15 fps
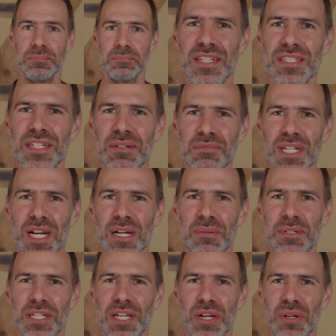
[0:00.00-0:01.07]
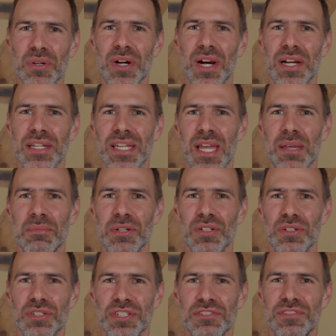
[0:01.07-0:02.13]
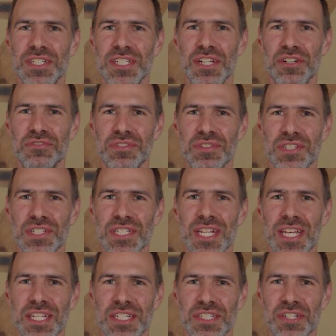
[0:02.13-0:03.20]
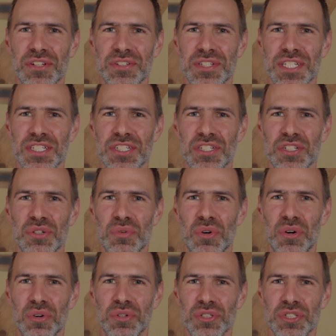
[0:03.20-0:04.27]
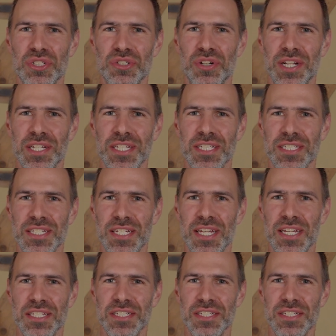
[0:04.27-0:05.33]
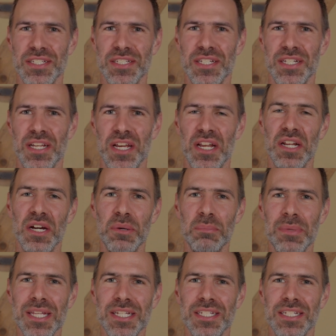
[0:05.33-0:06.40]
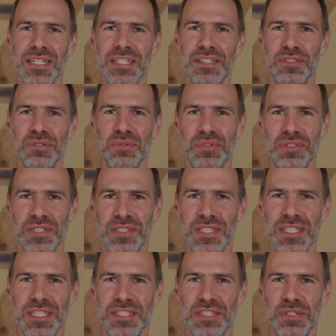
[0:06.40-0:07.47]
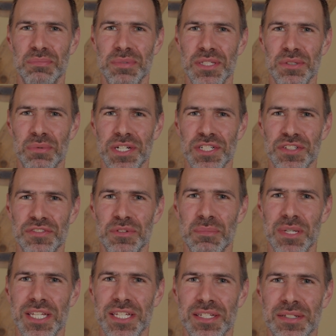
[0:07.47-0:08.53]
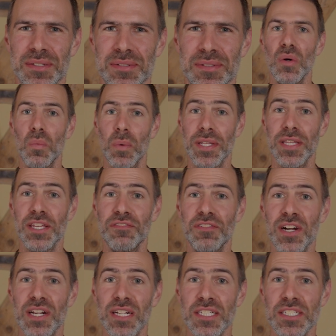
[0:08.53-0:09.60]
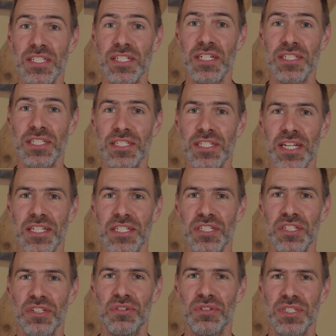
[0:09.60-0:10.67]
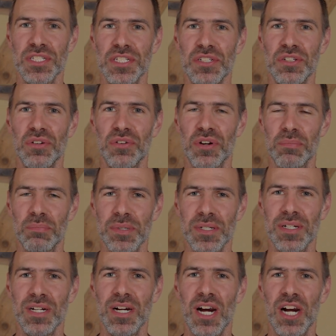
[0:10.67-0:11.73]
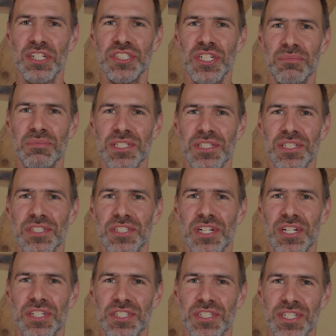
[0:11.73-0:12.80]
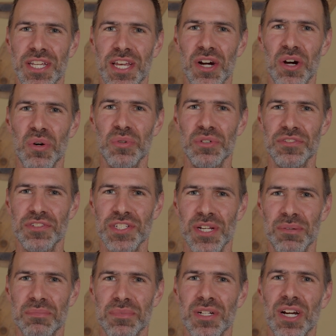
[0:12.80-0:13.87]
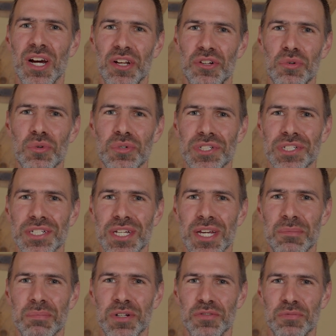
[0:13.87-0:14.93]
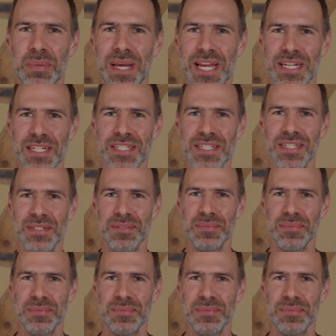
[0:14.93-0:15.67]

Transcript: Some time ago I came across a video from the States on these new Oros strike indicators, and I immediately thought that these could be the ones for me. When they finally started getting stocked in Europe, I jumped at the chance to get hold of some and ordered a couple of packs.